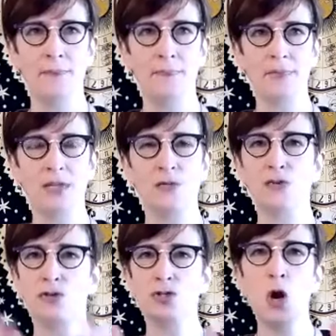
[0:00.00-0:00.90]

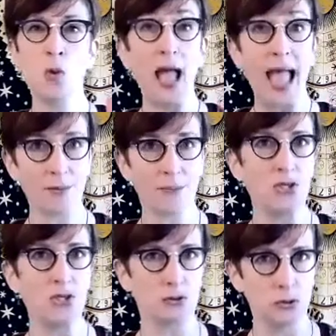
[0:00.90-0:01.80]
there's no
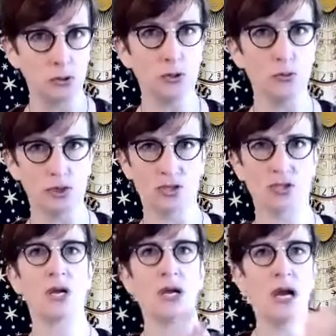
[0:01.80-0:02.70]
absolutes
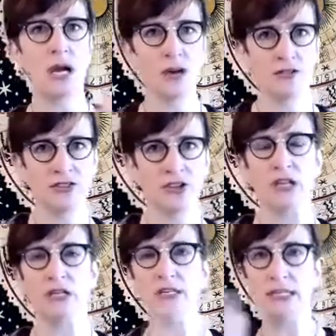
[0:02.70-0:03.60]
of
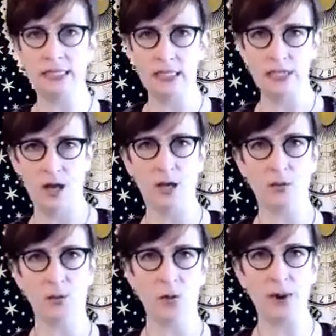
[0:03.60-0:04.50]
yin and yang,
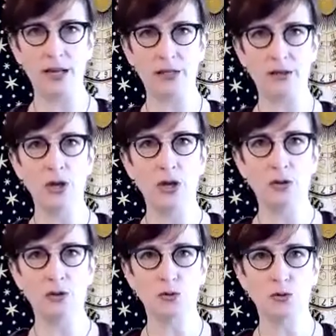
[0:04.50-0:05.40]
but when
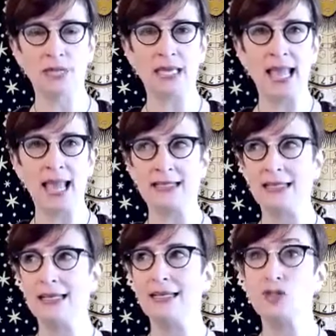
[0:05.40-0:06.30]
you're looking at
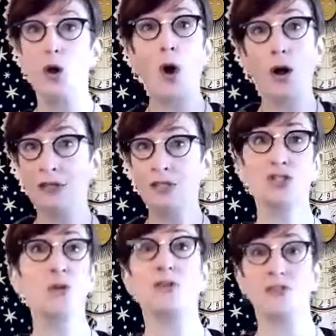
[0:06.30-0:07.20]
tall and
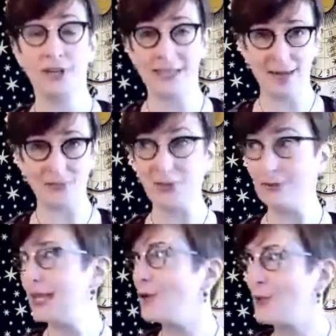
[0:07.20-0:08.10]
short, for example,
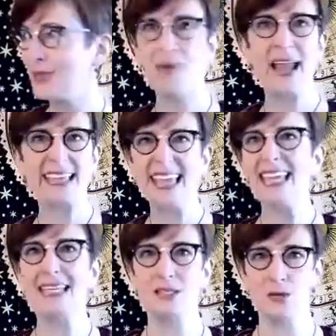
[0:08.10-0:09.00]
like with my
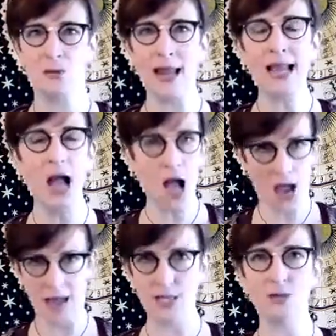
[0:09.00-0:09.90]
kids, right?
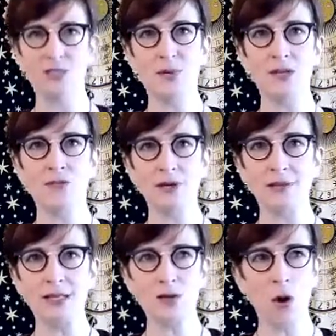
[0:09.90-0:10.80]
I used to be
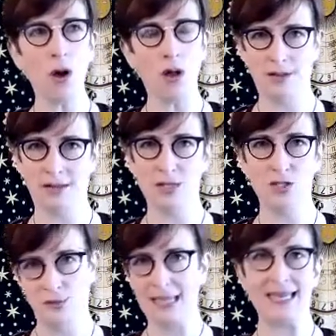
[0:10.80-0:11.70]
really tall to
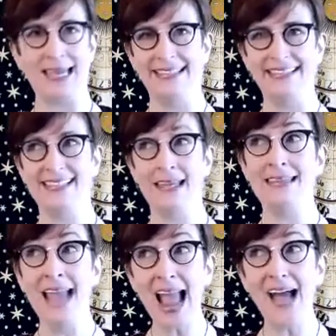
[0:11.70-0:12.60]
my kids.
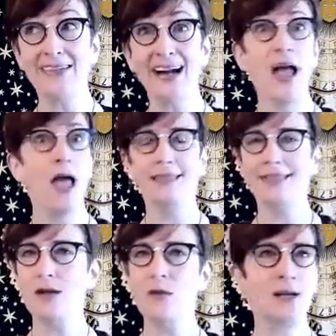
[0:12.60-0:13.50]
Now
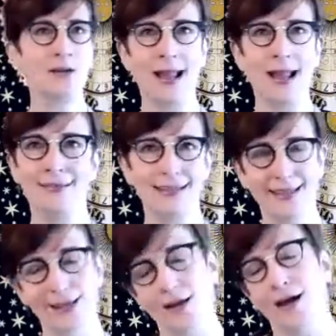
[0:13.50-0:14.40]
they walk around saying
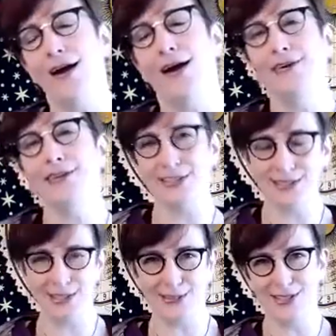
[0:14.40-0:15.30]
like, "Oh, you're
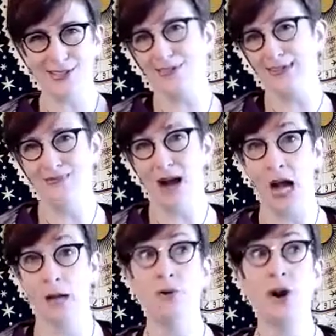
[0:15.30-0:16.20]
so short,
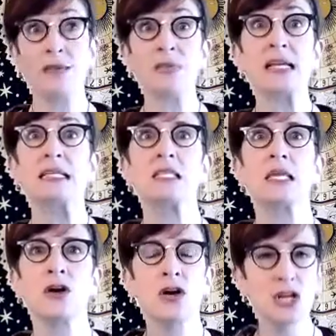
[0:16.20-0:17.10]
mom," right? Because
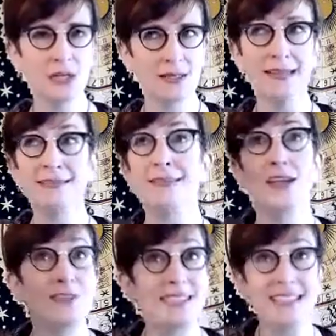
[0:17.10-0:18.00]
they're
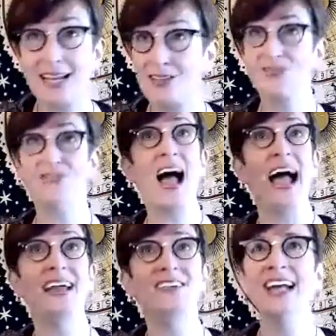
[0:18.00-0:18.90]

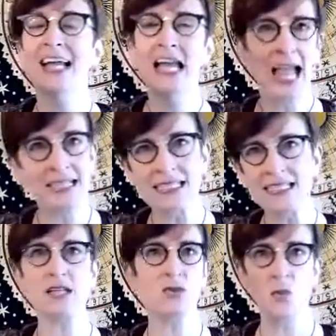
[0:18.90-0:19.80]
6'5" and
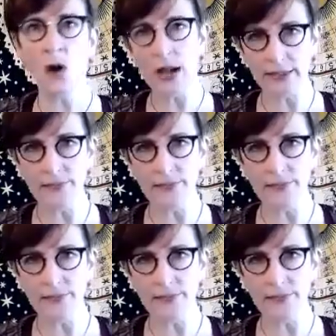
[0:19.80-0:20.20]
6'1".